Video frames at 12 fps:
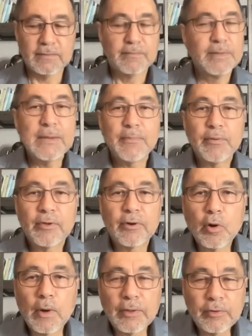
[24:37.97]
people that are
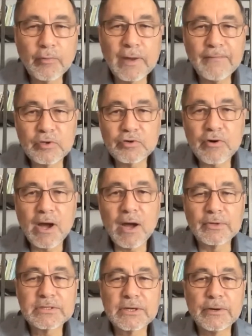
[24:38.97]
going through grief and
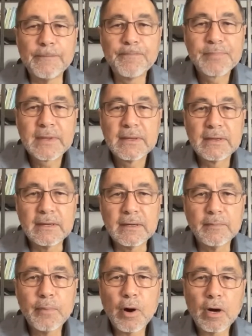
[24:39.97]
trauma. So
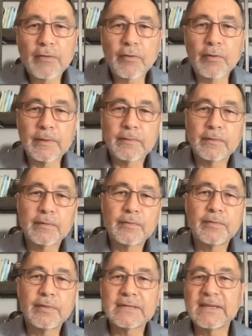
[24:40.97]
part of the
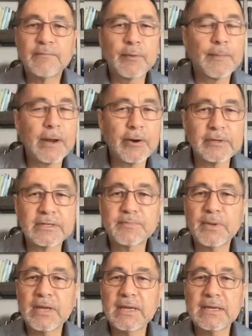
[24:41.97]
things, even preparedness
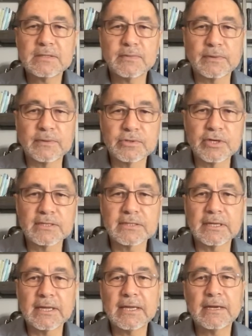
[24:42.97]
piece with
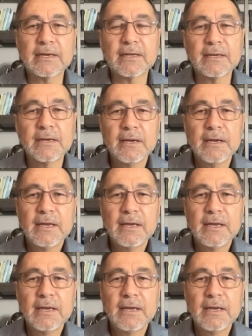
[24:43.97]
Justin and Canada,